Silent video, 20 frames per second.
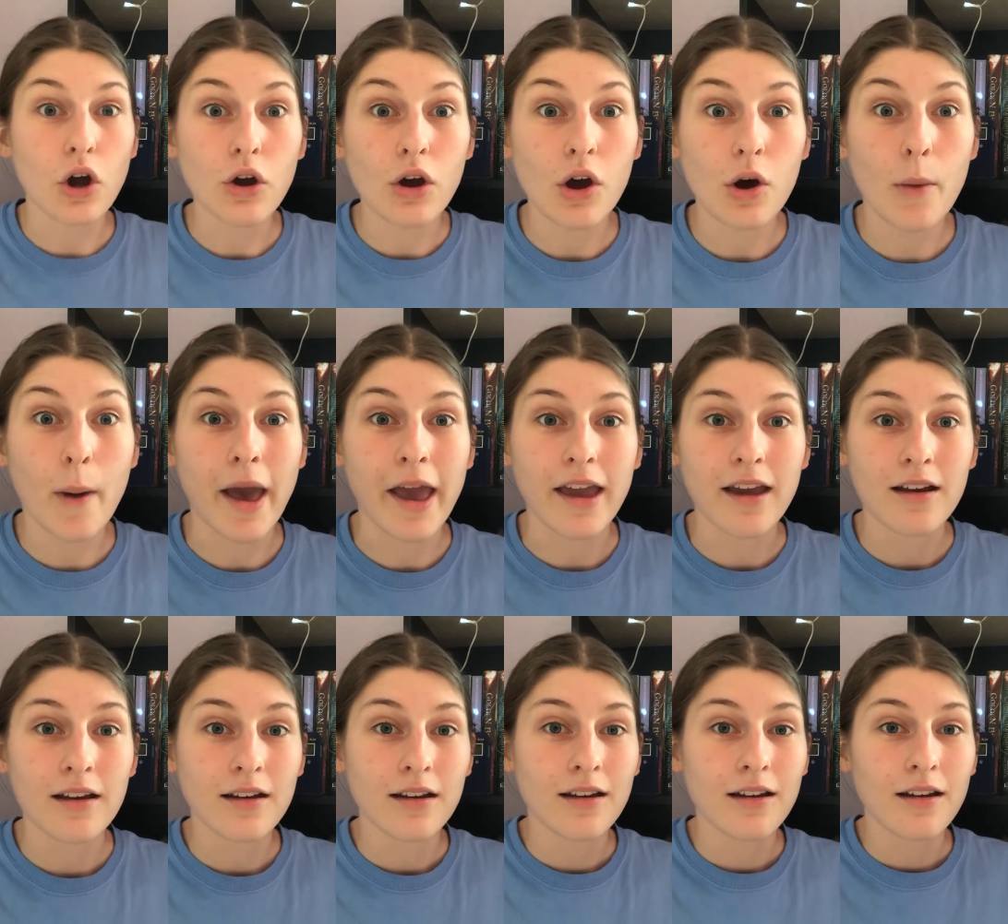don't go away.
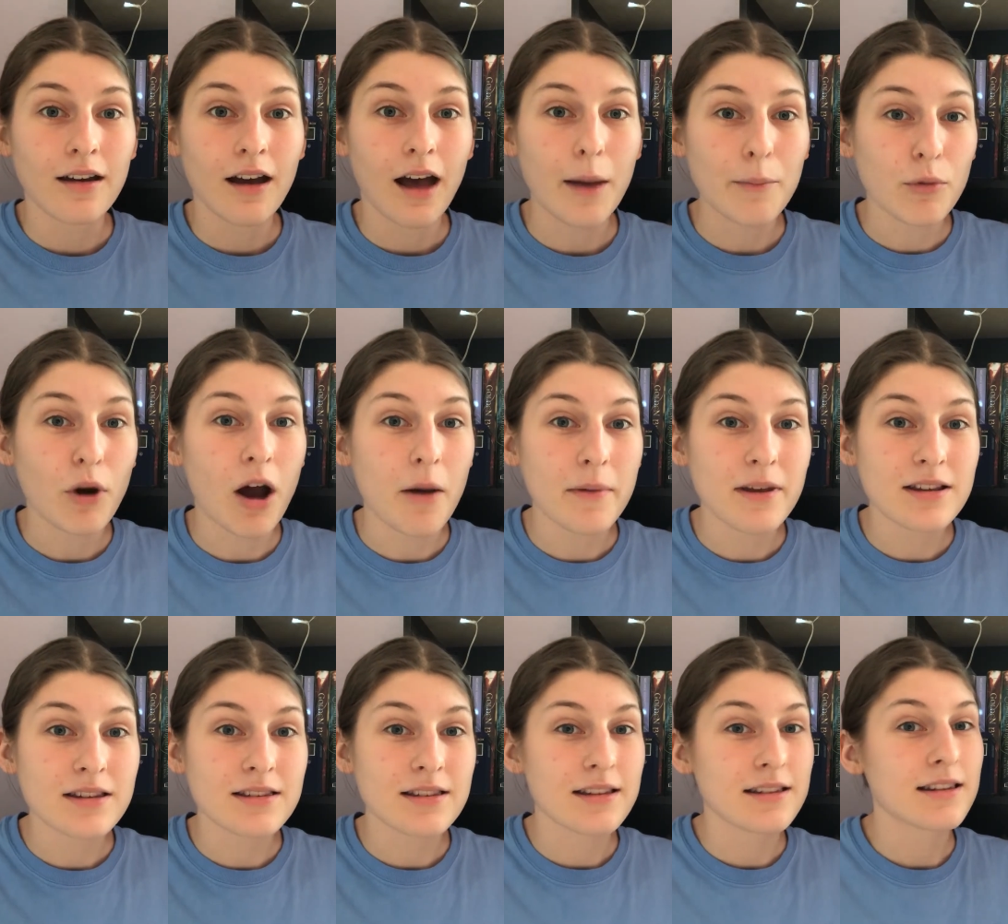I
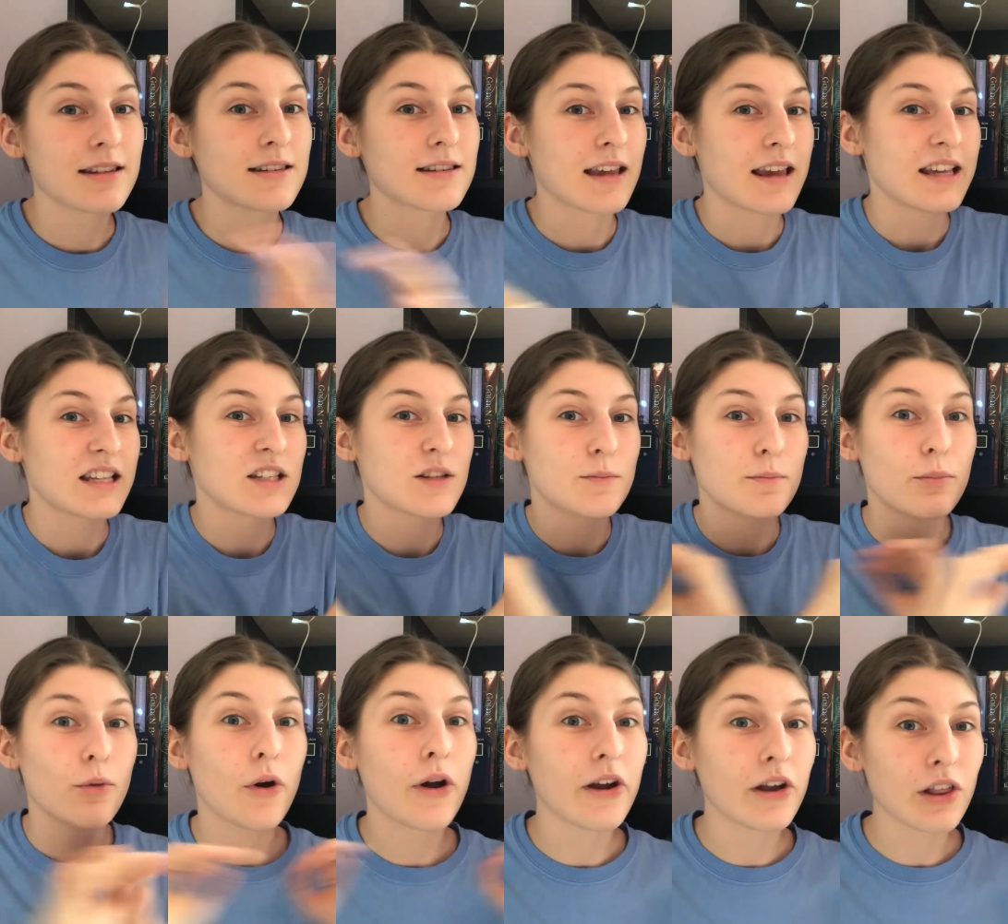promise this is a
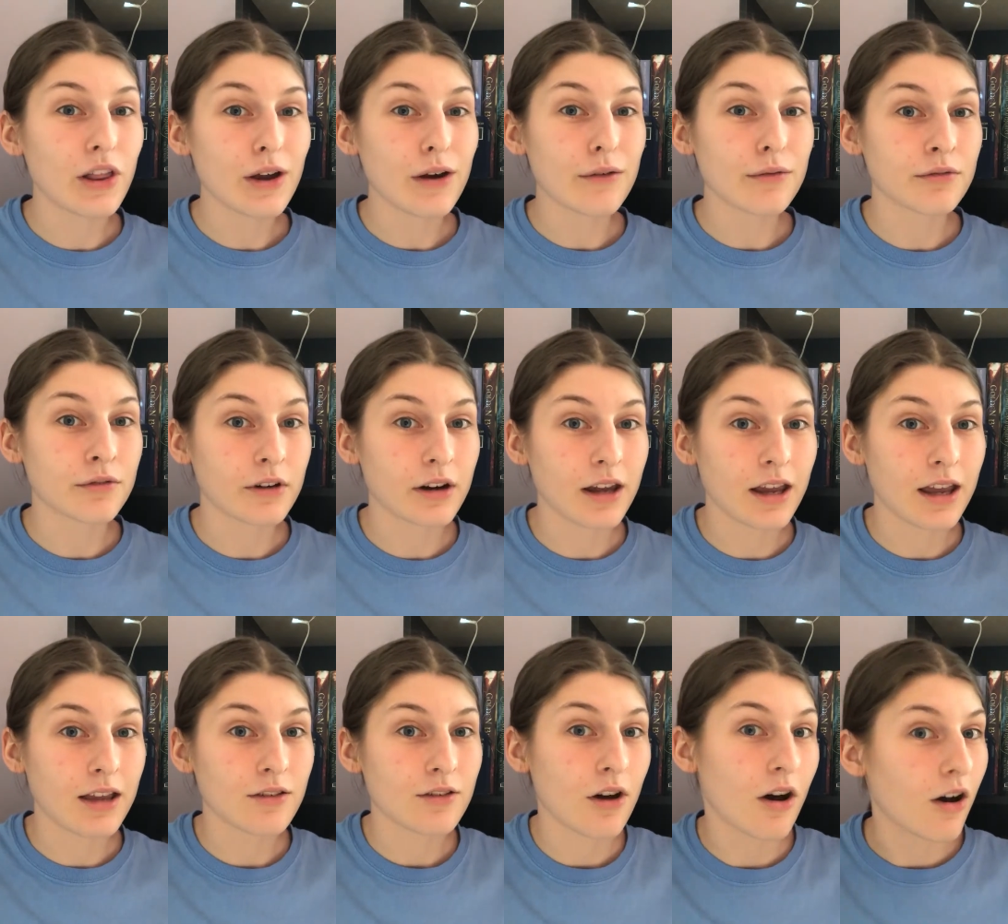
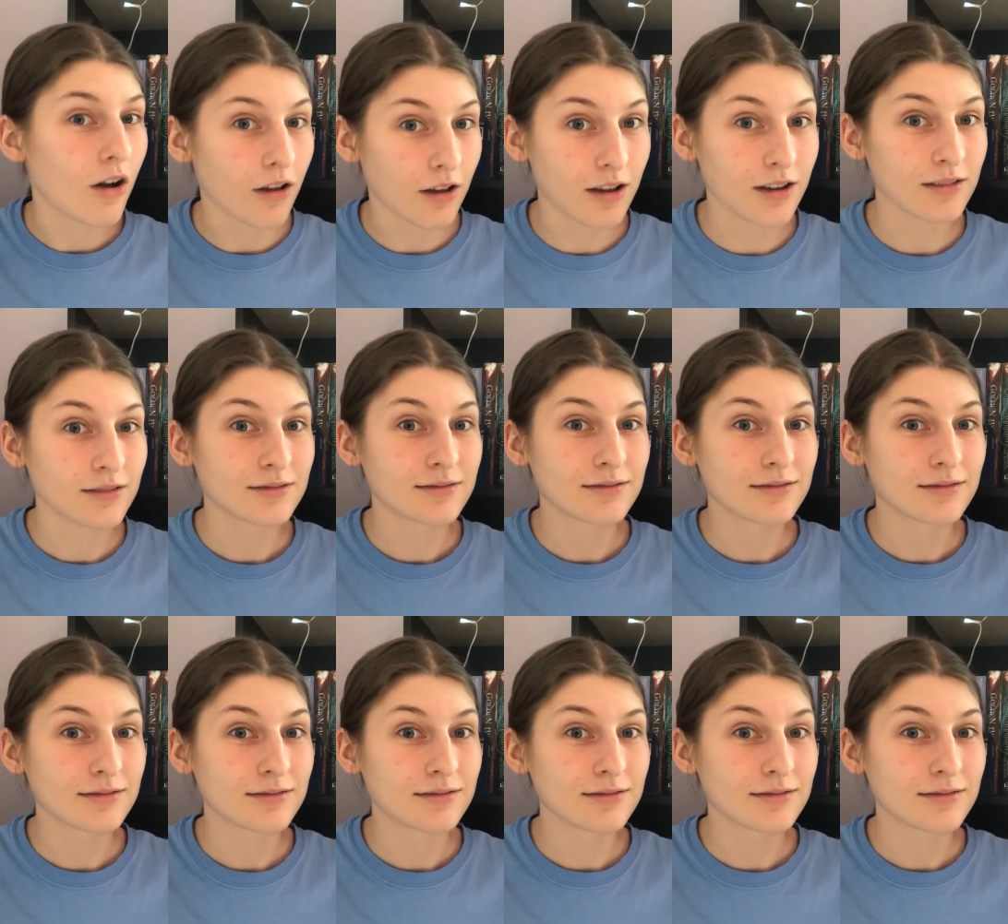spoiler-free talk.